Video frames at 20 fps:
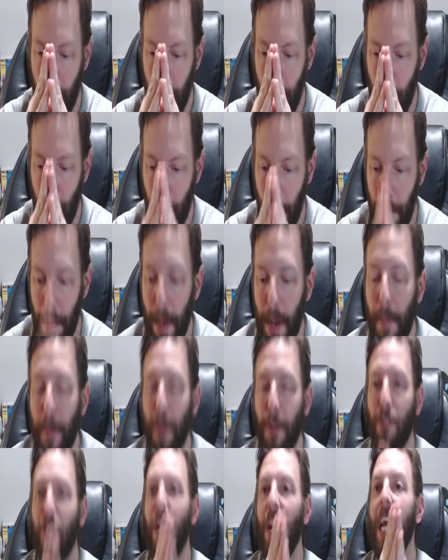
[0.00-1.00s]
When
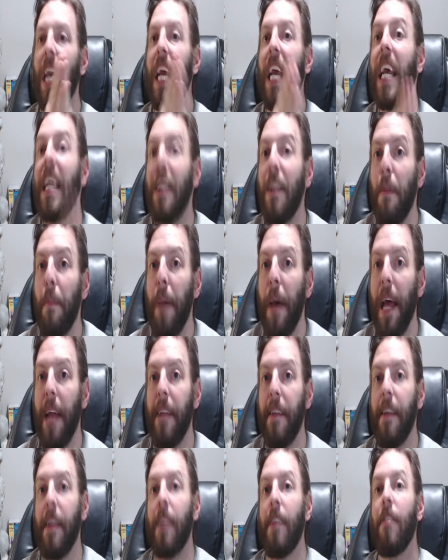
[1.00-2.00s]
people say
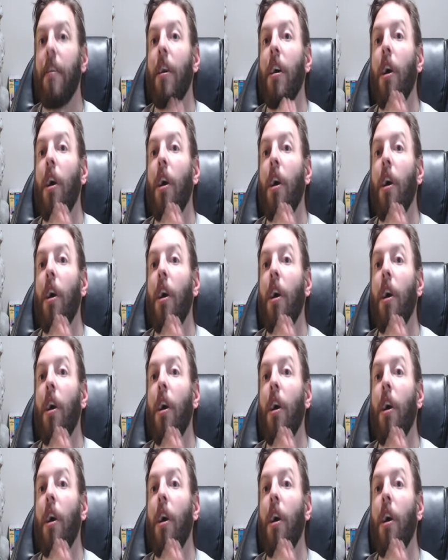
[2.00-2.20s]
independent